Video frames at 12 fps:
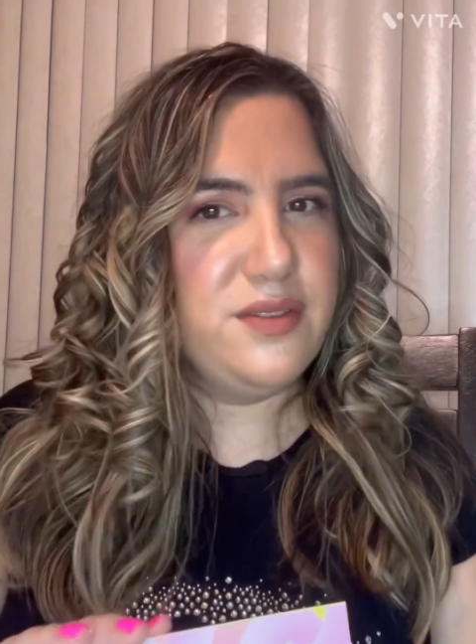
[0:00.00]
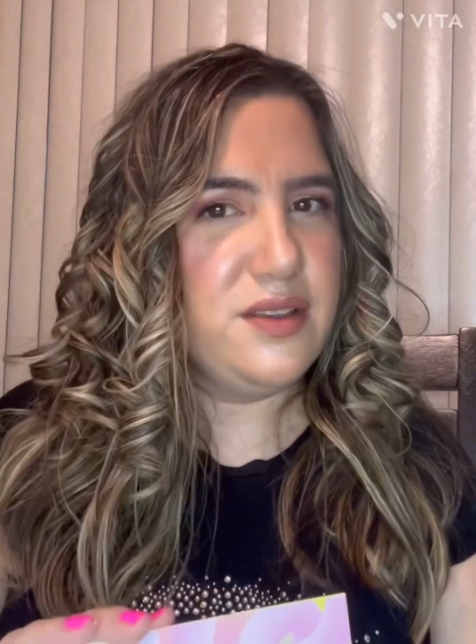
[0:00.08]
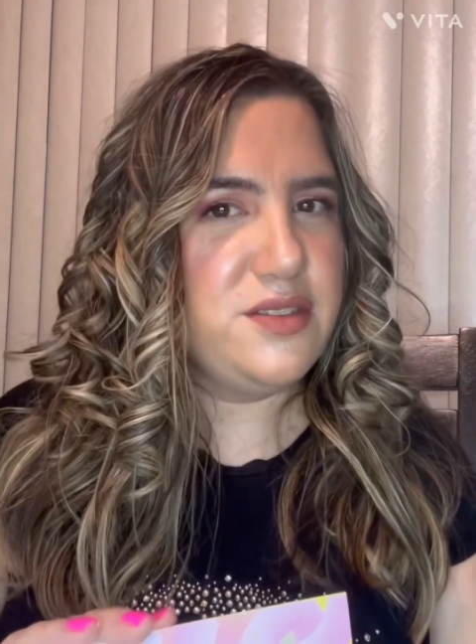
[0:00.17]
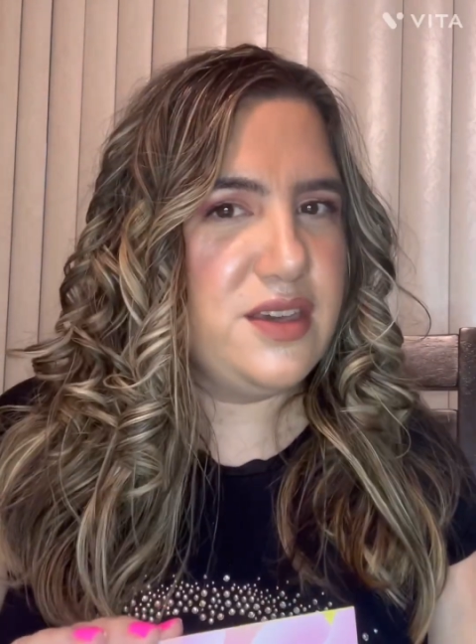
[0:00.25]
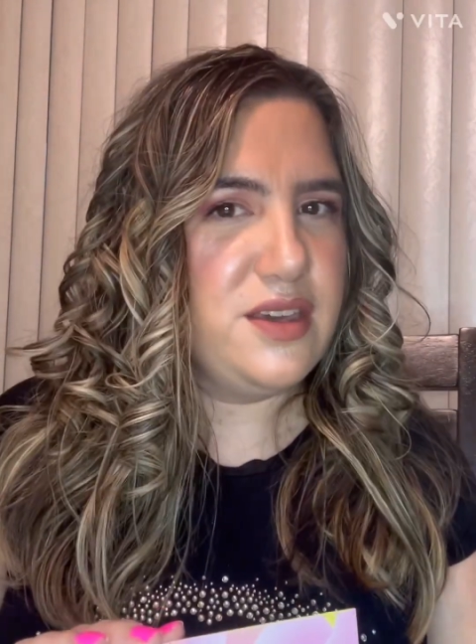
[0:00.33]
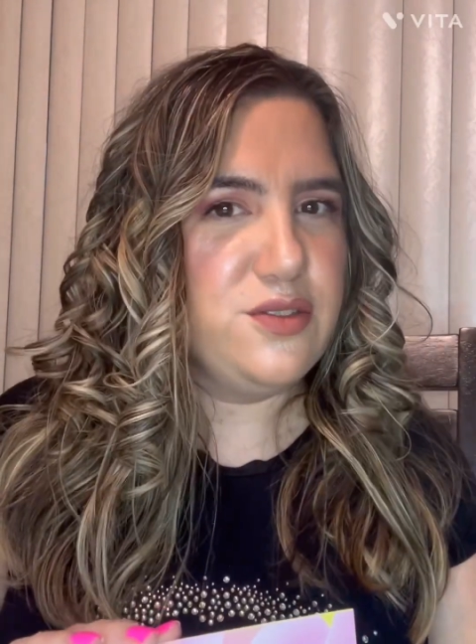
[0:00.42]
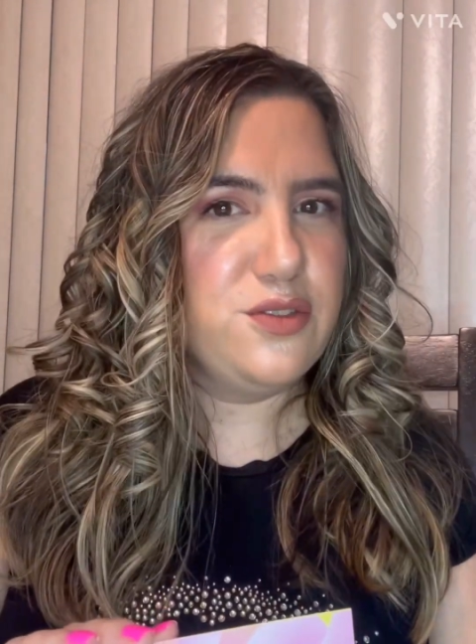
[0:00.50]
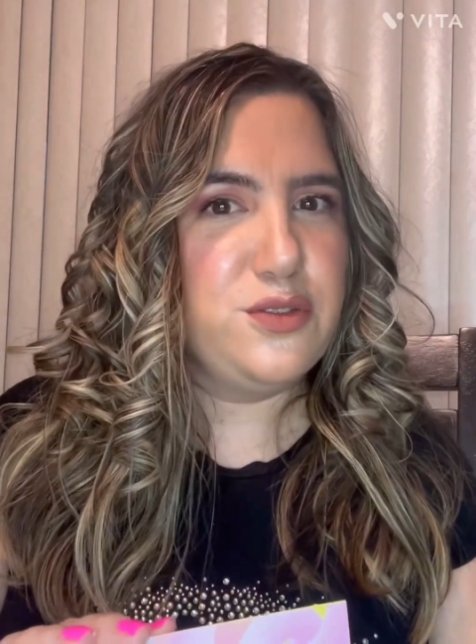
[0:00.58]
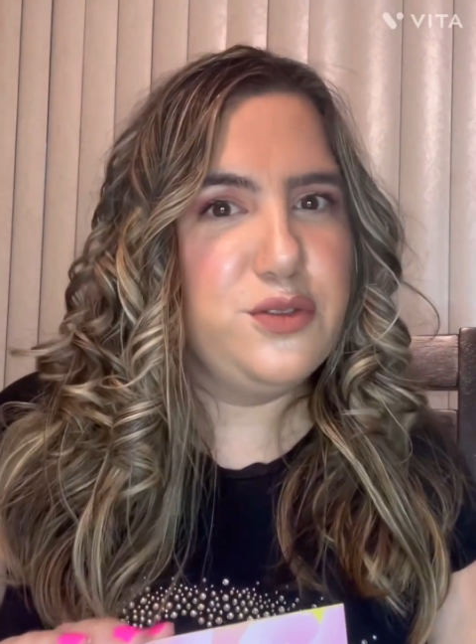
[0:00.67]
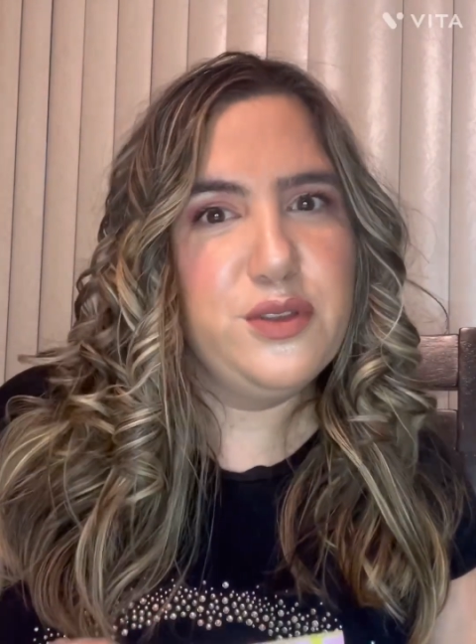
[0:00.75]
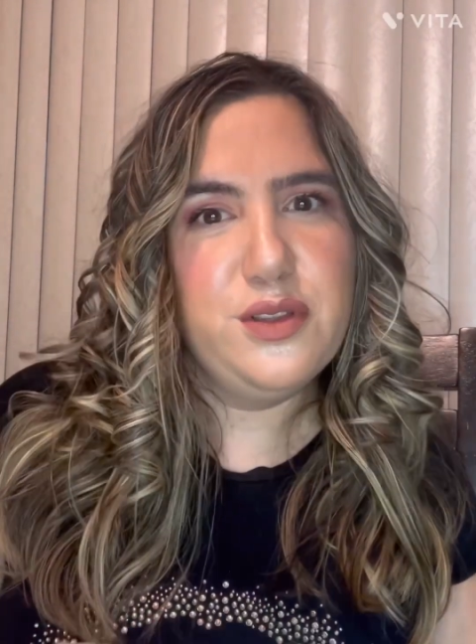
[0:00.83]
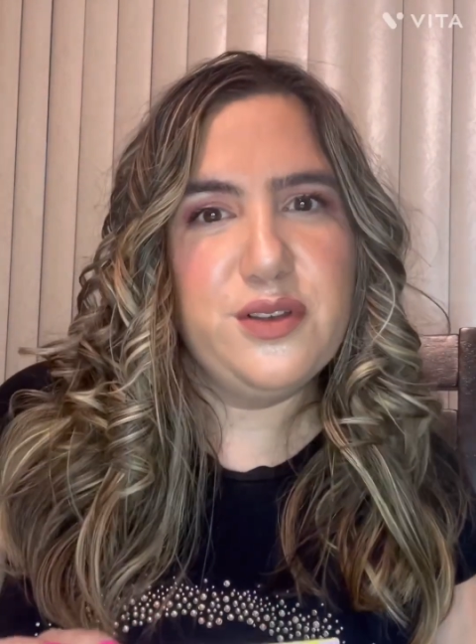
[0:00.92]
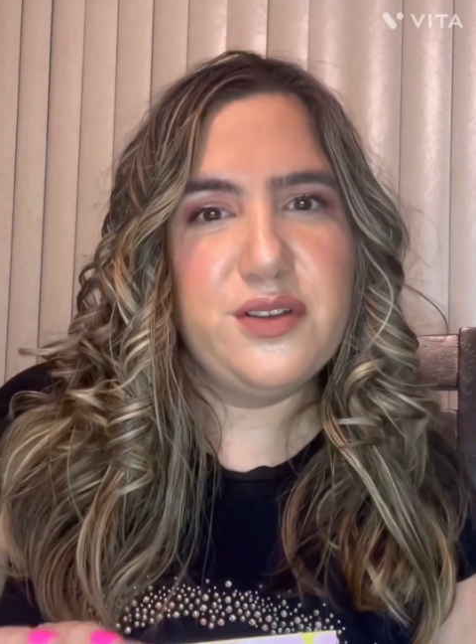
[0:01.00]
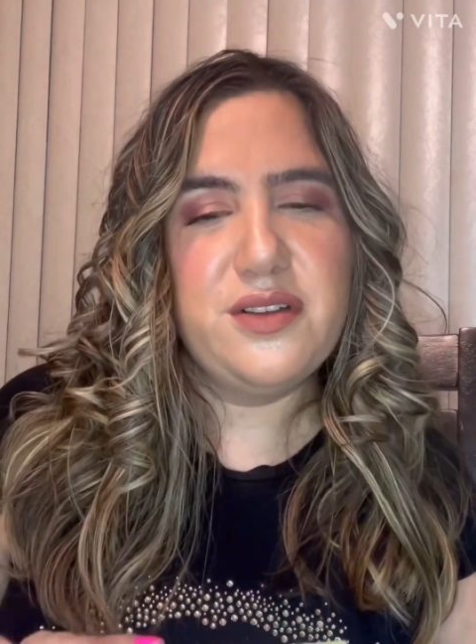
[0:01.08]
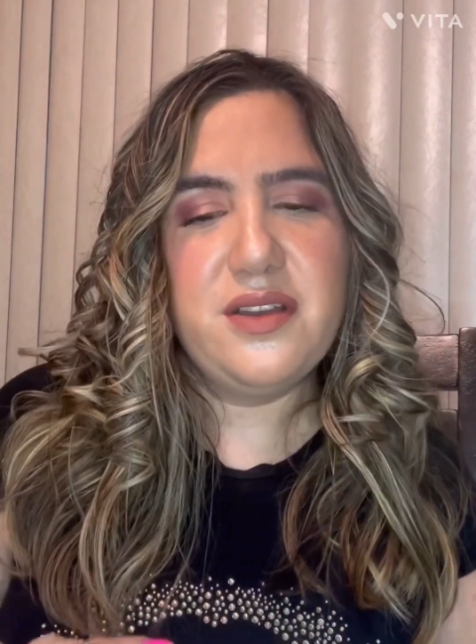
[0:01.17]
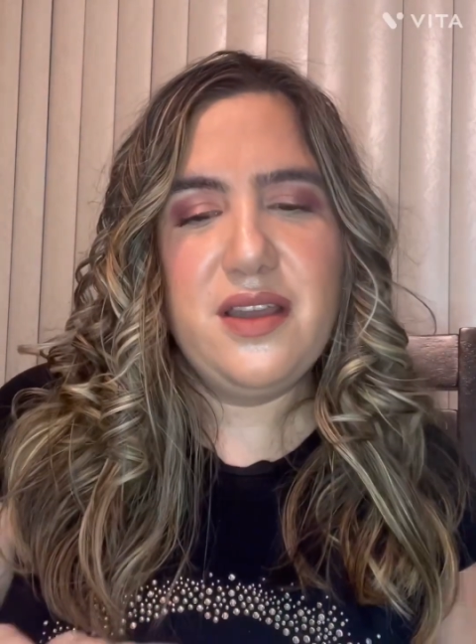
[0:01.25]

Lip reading: a change to the look.